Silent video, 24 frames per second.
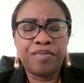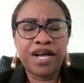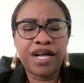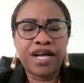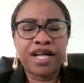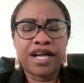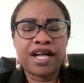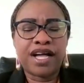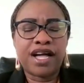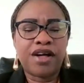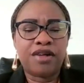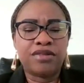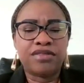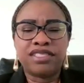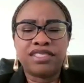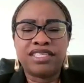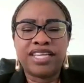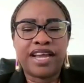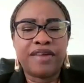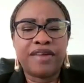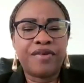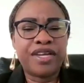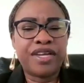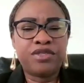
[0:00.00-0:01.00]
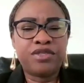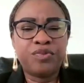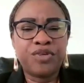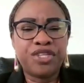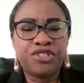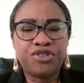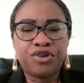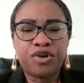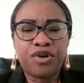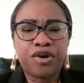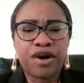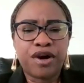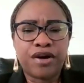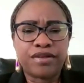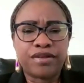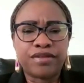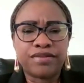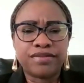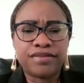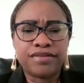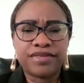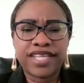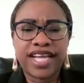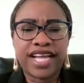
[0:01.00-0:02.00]
in your bank account, direct
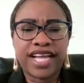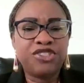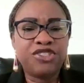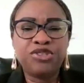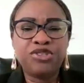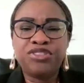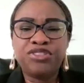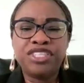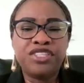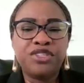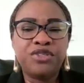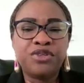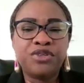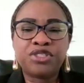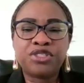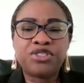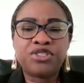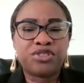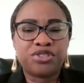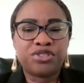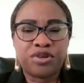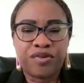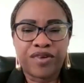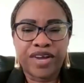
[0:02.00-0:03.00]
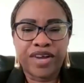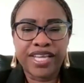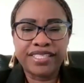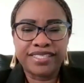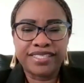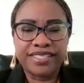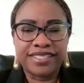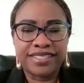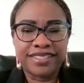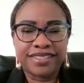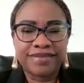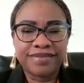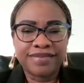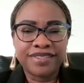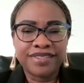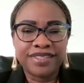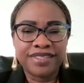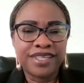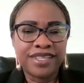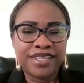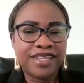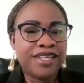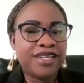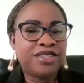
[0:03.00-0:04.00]
withdrawal, and you did not authorize it.
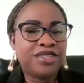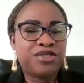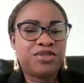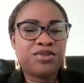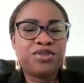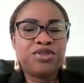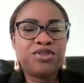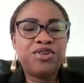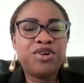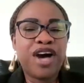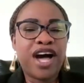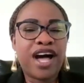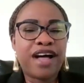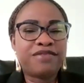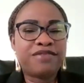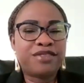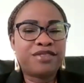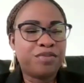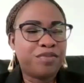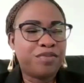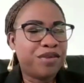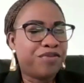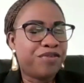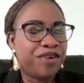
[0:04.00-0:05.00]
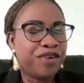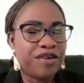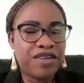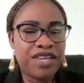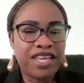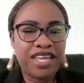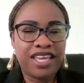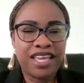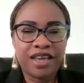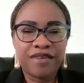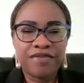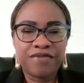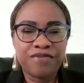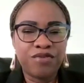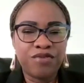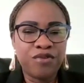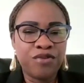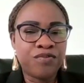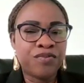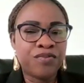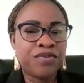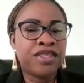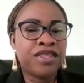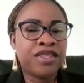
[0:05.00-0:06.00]
So you have to be very
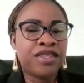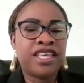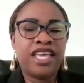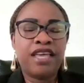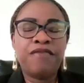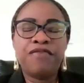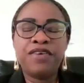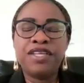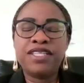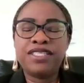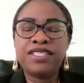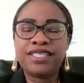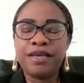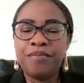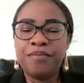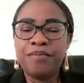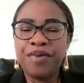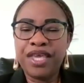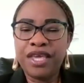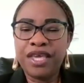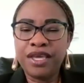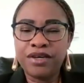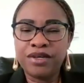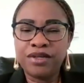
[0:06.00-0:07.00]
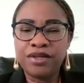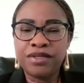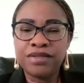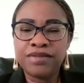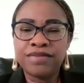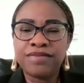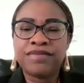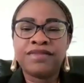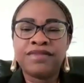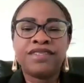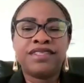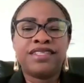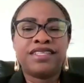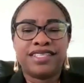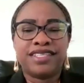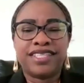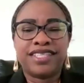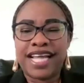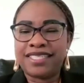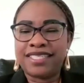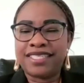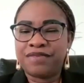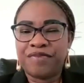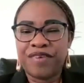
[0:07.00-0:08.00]
careful. If it's a bill,
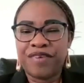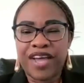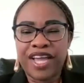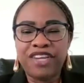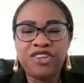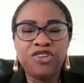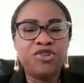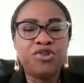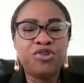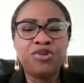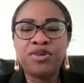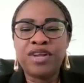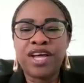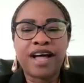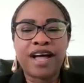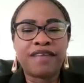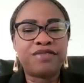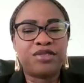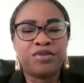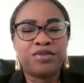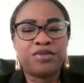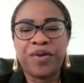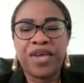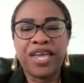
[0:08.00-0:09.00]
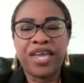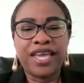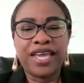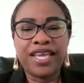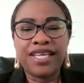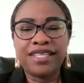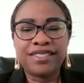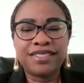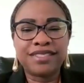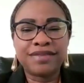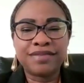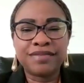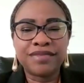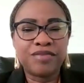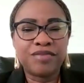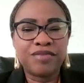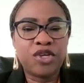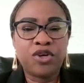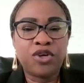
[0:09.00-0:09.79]
that's fine. You don't have to pay it